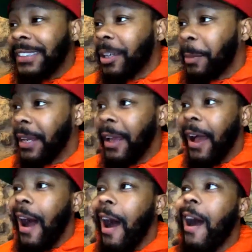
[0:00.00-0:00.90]
to me.
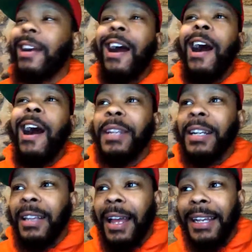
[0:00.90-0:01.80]
Our Compton
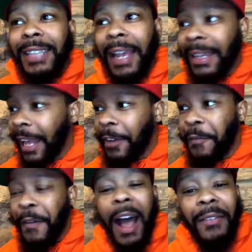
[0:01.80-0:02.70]
class had like
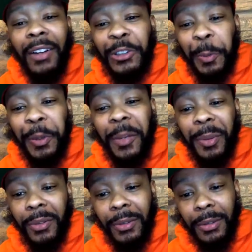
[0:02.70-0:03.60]
500 people.